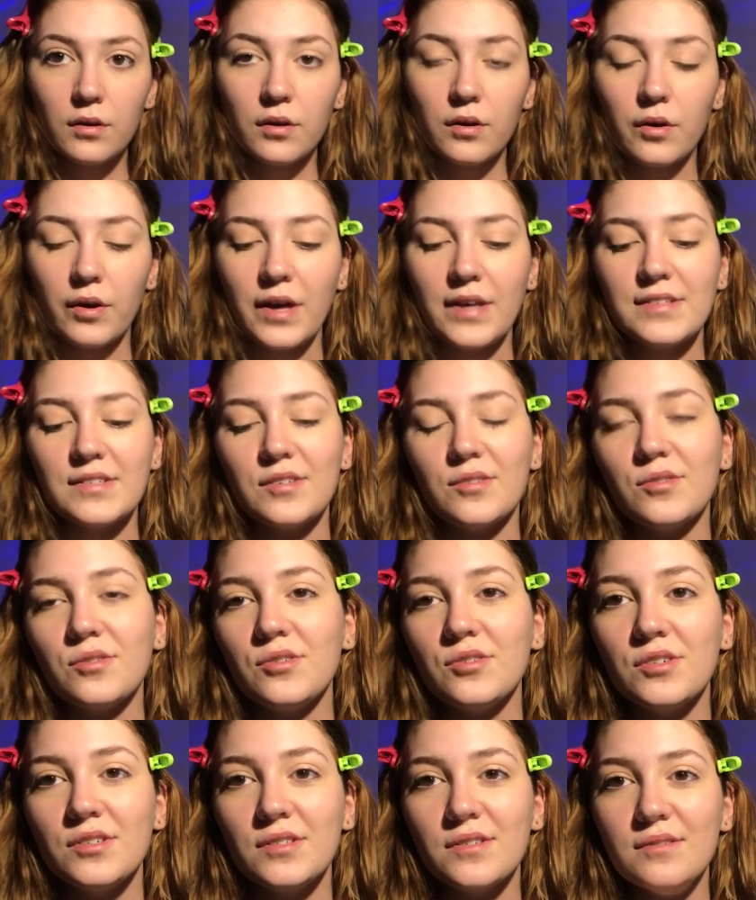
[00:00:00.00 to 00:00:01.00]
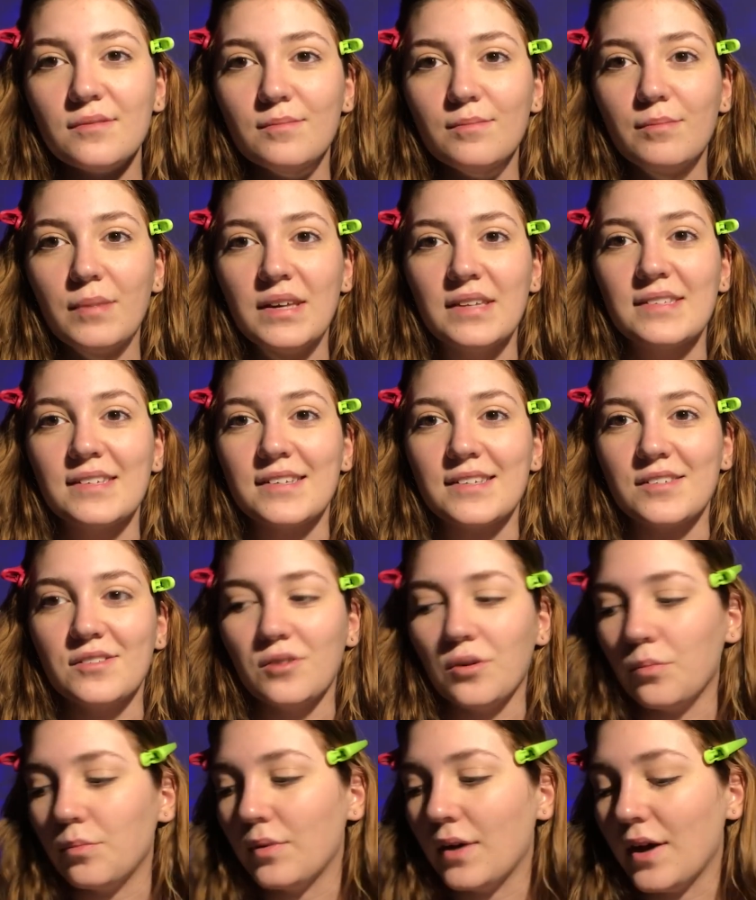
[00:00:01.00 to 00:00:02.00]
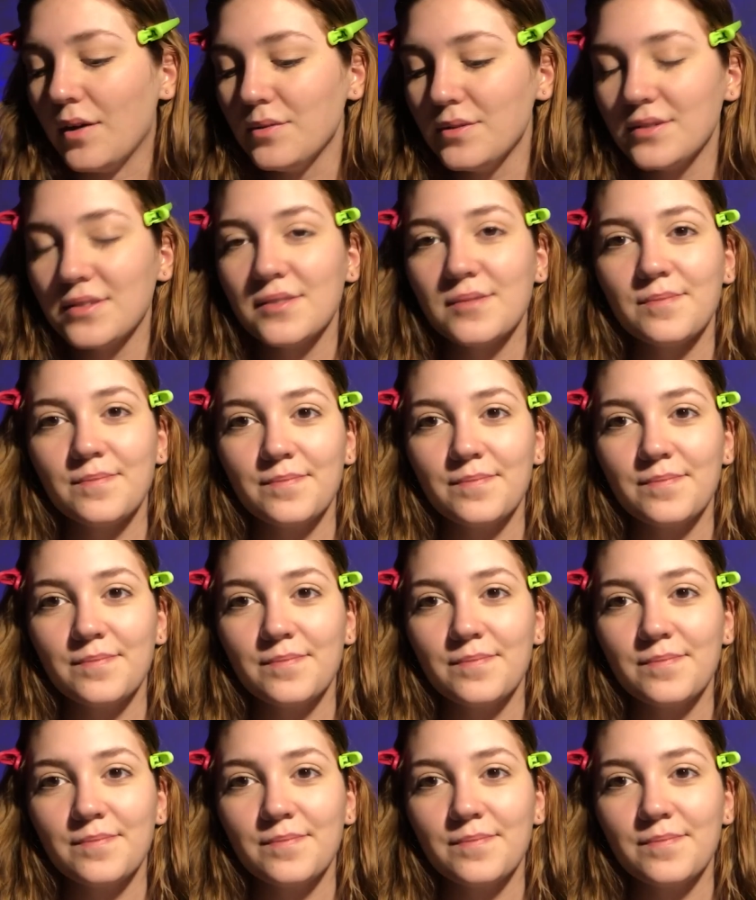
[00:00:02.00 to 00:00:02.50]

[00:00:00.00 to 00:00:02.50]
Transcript: Okay, so those are just basic soap brows.